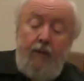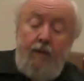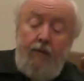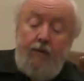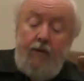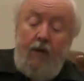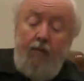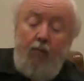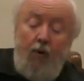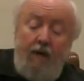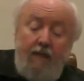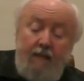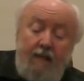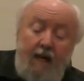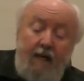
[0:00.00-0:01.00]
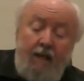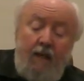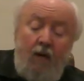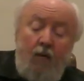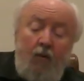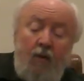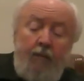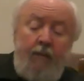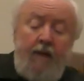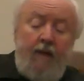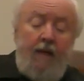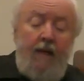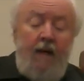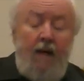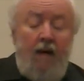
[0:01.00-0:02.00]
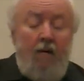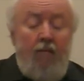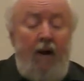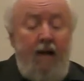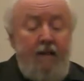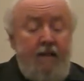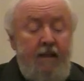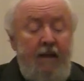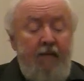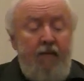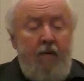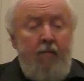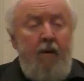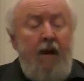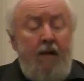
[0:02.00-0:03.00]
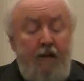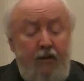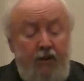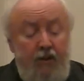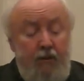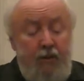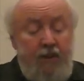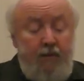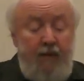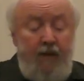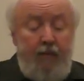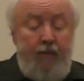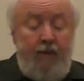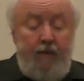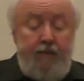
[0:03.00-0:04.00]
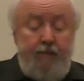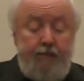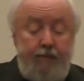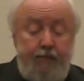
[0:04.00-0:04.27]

So he points out there will be a king arising from among the Jewish people.